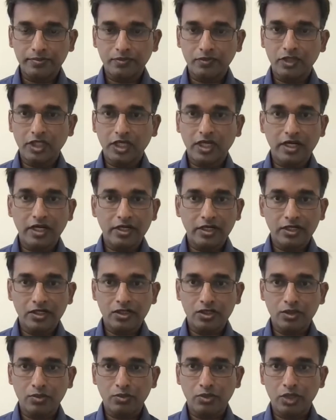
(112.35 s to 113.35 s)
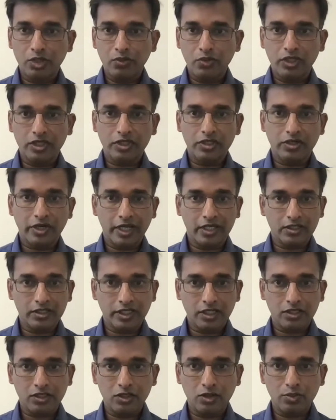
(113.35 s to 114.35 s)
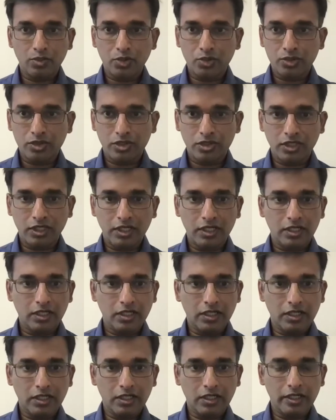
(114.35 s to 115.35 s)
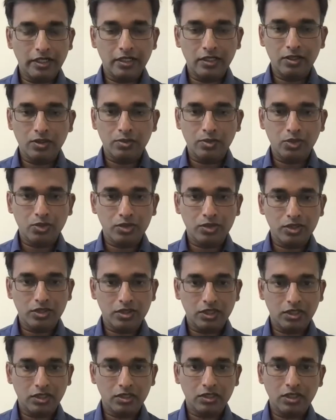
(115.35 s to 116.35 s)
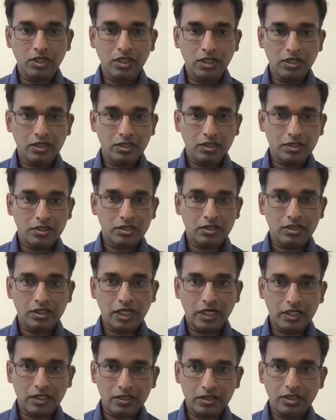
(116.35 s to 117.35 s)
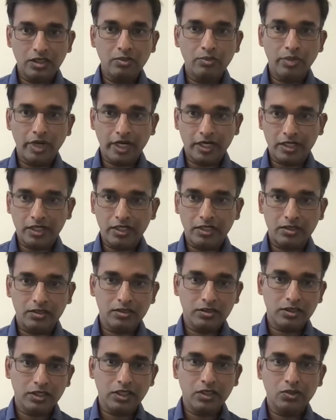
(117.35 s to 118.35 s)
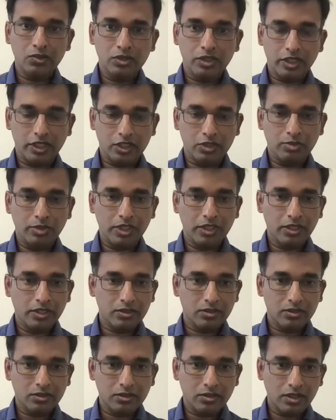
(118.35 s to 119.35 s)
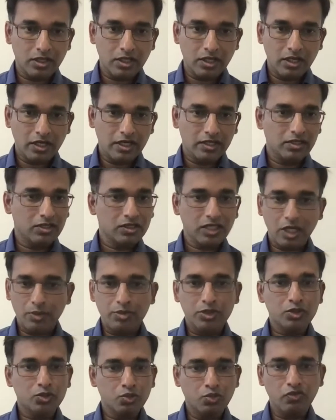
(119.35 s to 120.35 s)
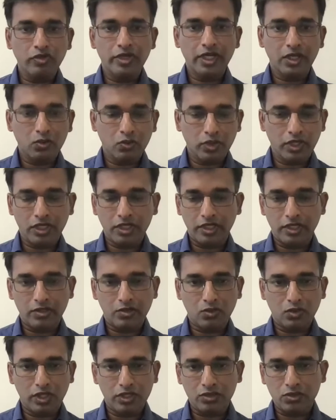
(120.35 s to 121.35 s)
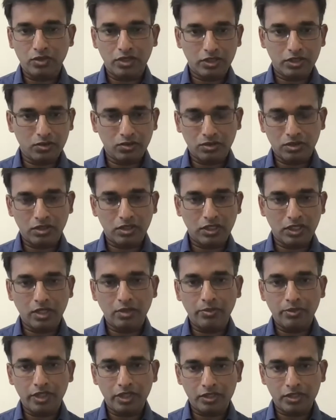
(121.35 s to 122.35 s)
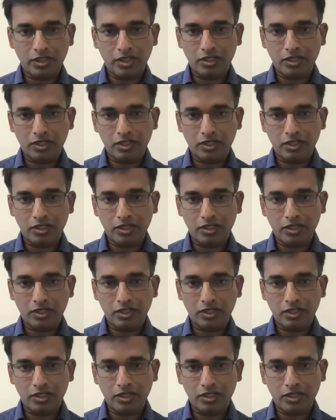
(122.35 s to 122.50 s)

The contention between the transactional processing and the analytical processing starts impacting the user experience. And this happens very quickly. As soon as the company starts